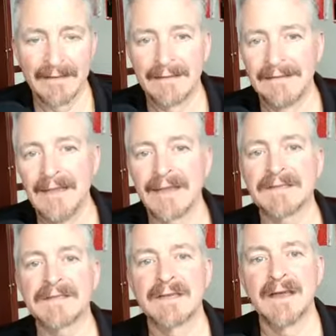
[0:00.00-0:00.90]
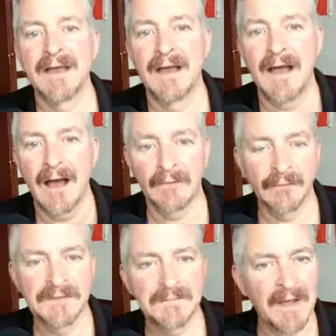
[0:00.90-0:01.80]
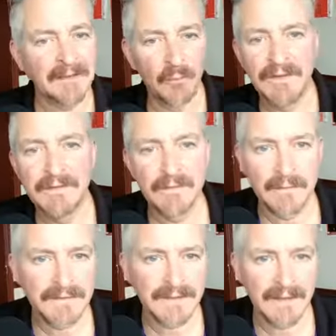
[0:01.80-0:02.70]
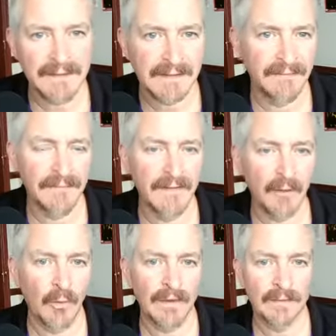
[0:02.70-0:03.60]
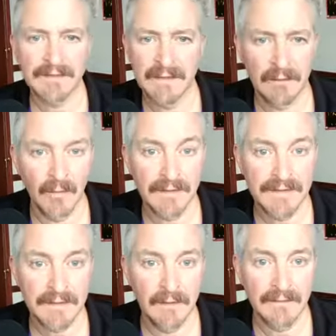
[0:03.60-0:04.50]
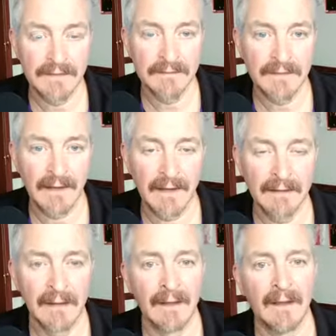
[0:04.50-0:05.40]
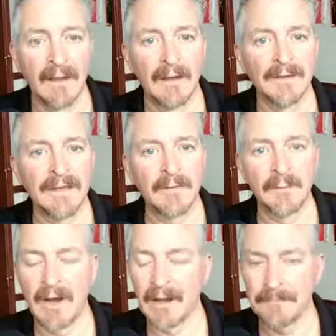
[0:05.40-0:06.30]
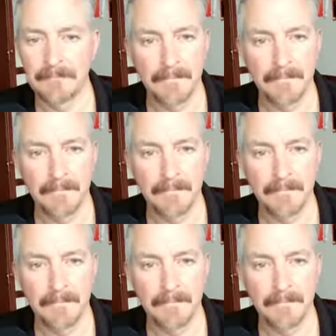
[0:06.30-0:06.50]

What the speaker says: Yes, out of respect, we do those things. If you've got one of those ceremonies to go to today, keep in mind,